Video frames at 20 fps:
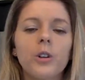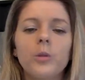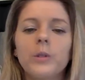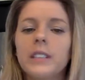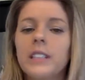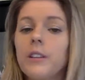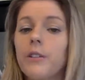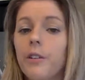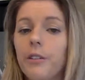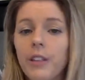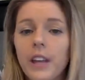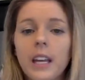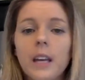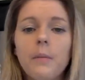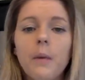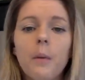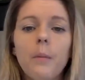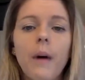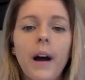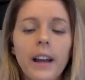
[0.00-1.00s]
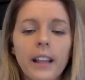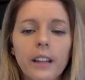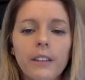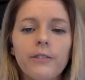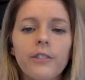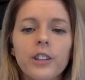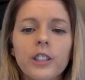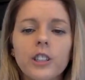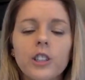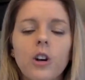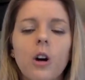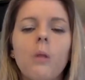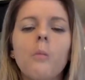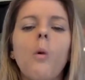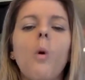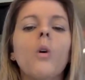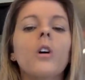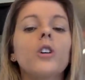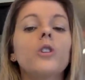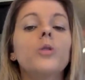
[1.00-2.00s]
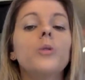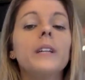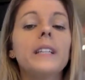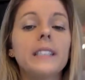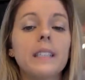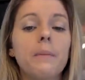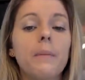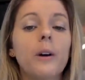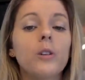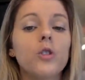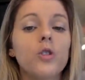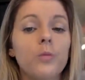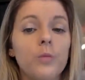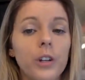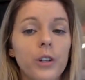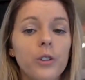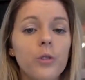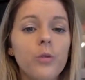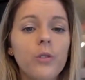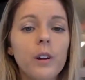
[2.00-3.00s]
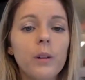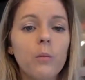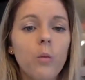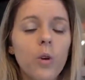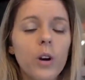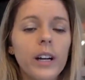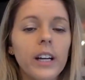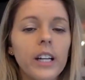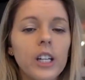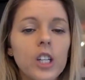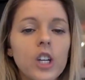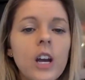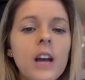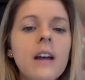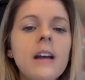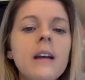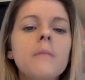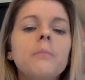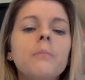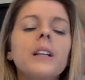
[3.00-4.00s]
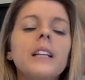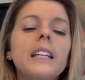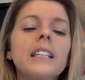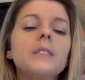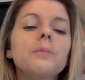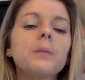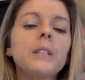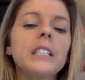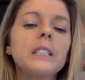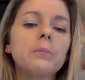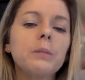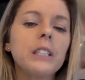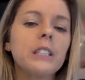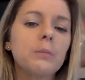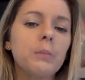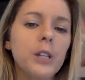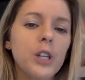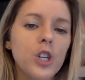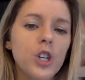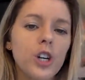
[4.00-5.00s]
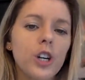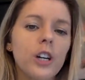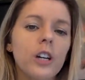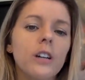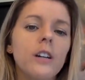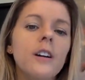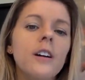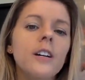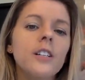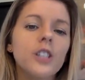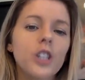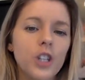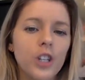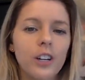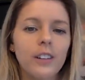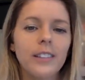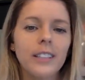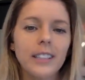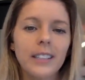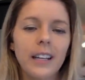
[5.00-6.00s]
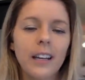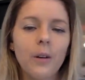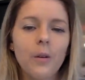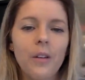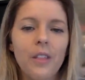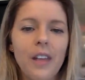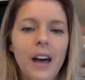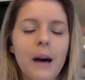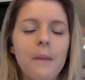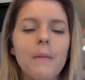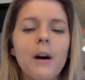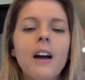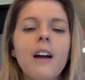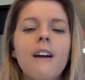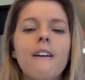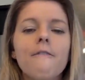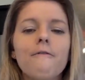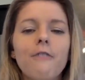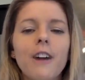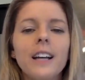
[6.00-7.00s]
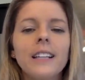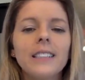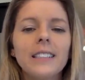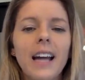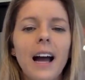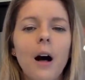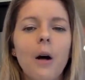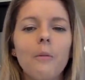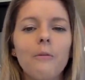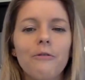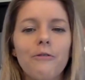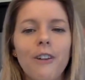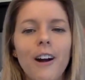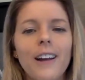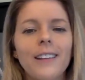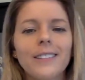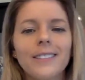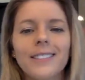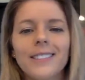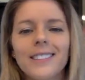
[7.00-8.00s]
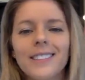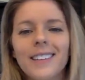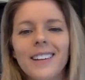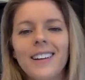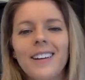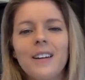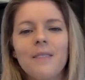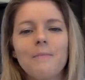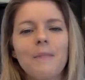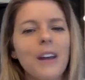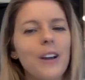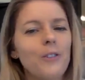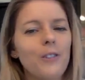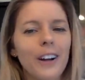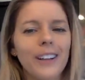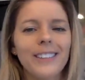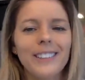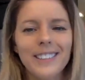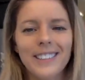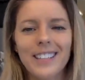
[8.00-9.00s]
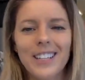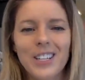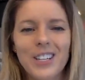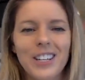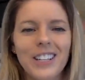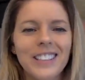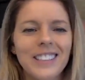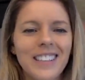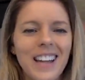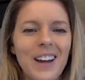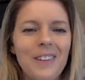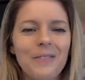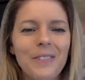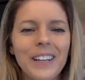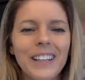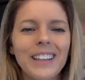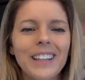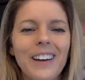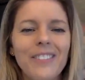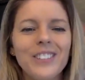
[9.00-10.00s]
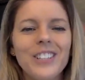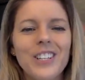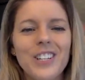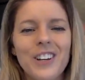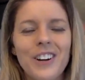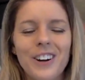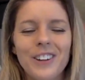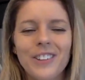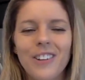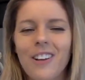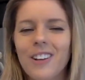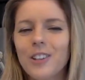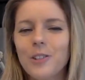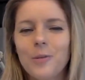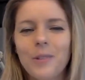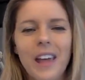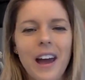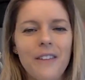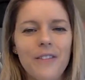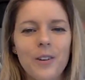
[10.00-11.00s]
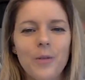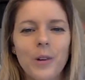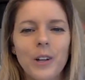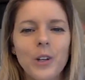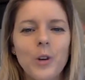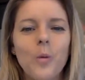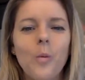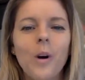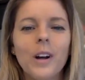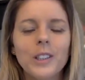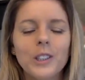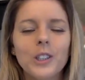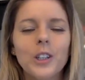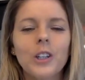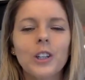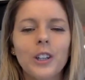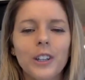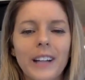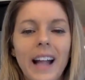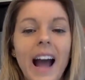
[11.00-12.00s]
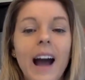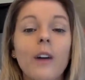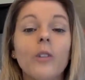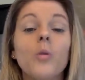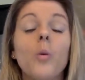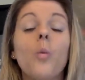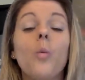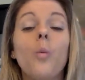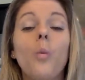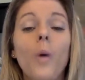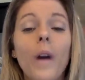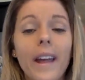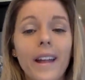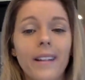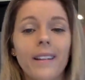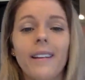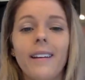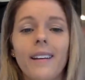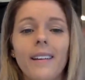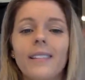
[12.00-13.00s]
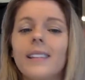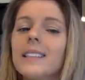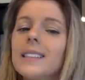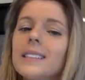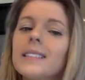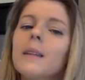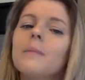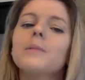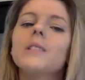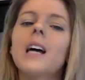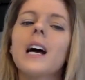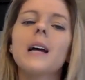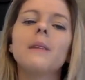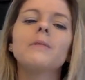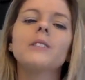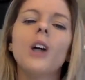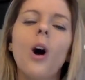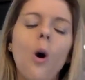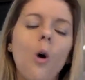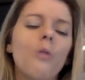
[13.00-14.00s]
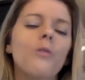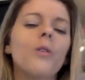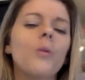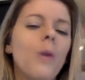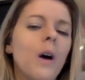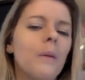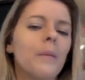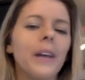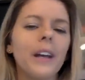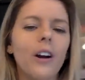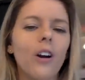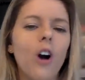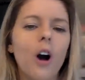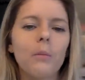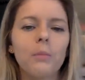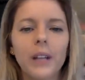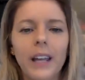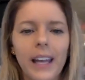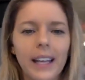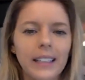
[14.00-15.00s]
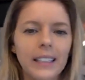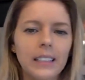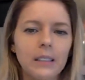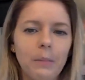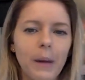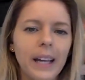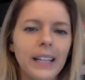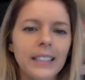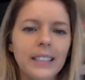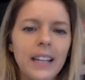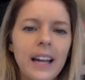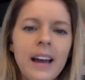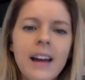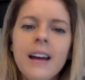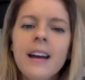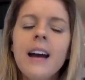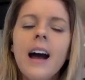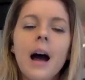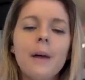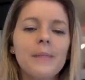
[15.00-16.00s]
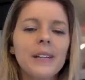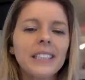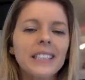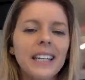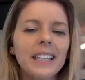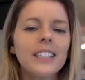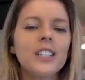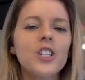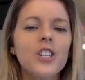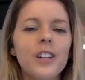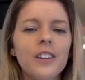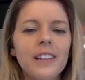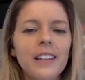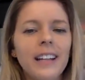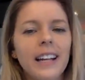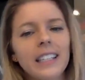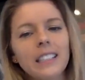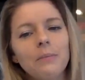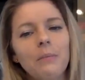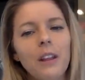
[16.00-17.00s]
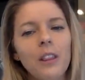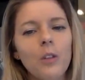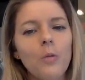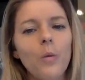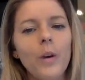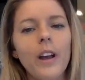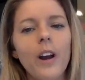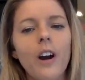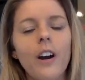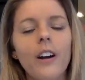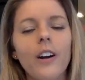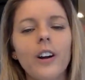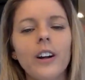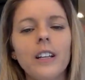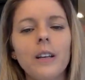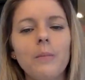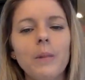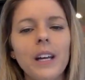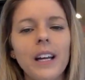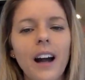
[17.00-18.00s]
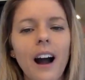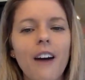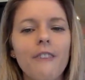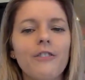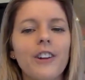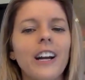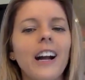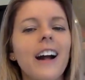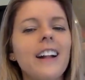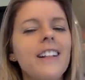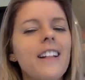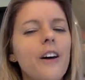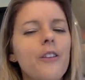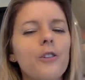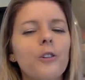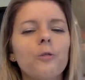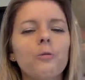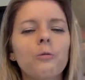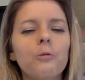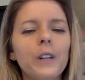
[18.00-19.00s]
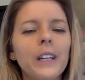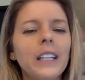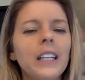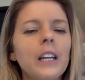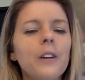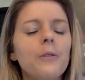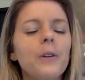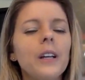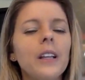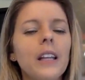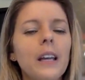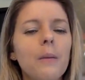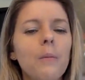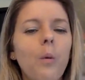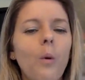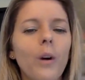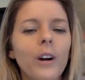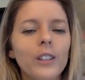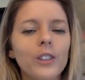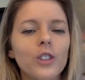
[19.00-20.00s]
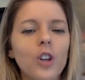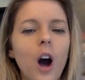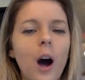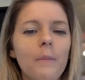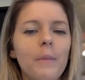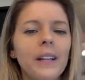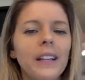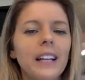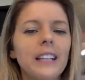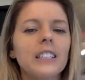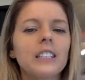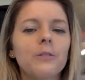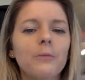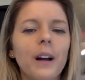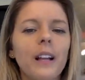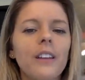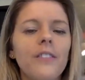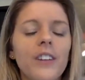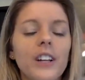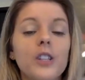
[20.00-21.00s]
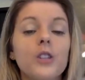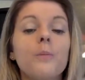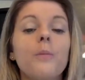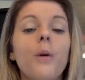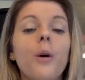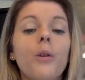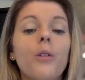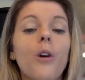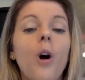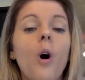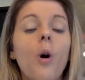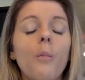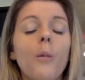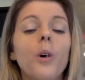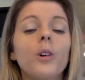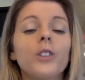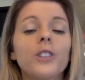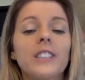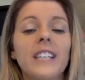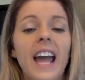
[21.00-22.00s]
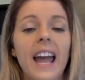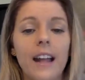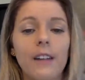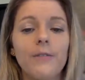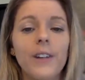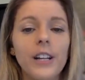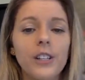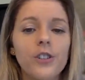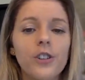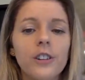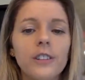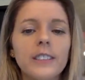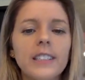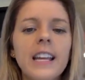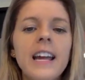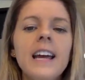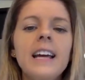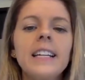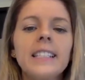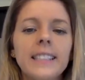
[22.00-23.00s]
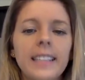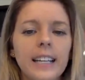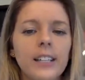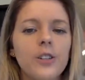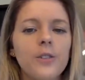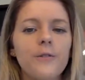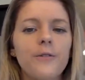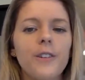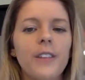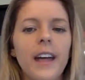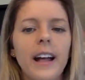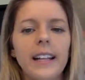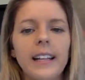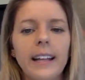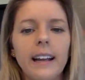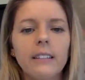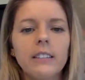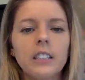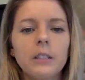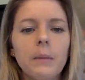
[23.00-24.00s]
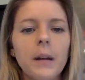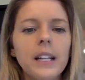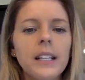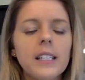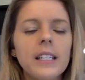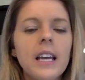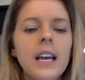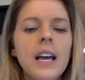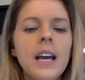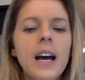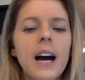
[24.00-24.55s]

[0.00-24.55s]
who is either thinking about buying their first home or who is about to renew their mortgage, please, please, please be sure to share this link with them. Friends help friends make great decisions, and we love to share our knowledge with everyone who wants to learn how to win in this sometimes overwhelming and complicated space. I'm excited to share that next month we are going to be covering another really, really important topic that is relevant to both homeowners and renters. Stay tuned for that announcement